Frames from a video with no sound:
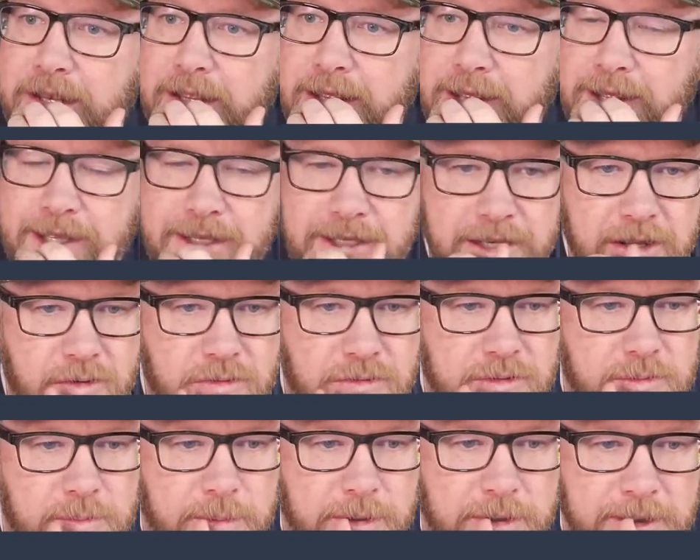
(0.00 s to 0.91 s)
uh, don't
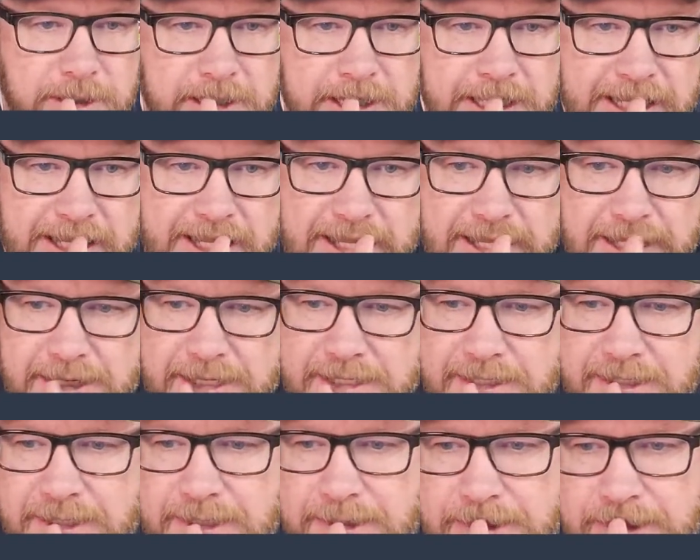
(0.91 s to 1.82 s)
put it in.
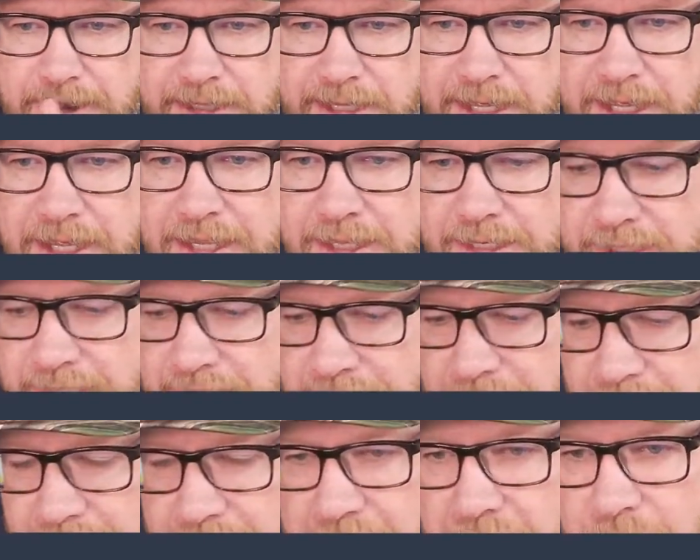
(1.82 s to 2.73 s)
And
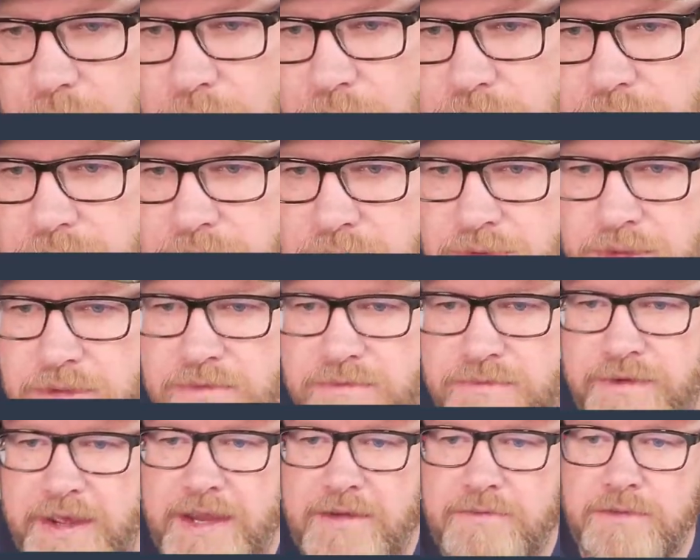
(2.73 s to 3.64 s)
I will do you the
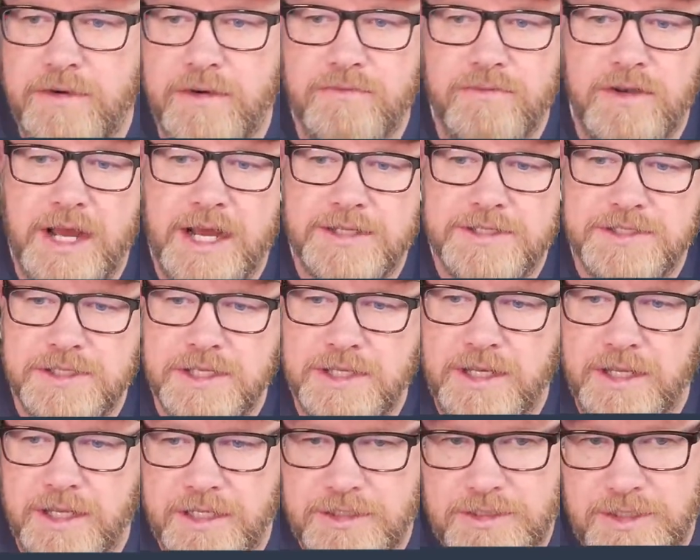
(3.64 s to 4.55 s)
favor of not
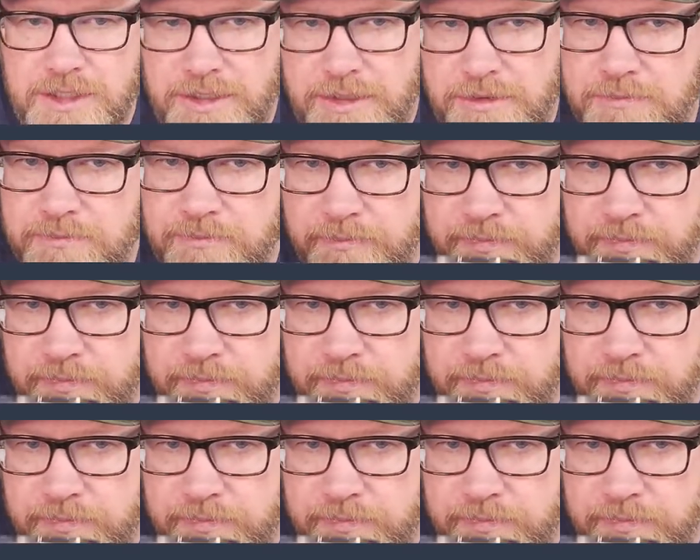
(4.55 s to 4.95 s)
sending it to you.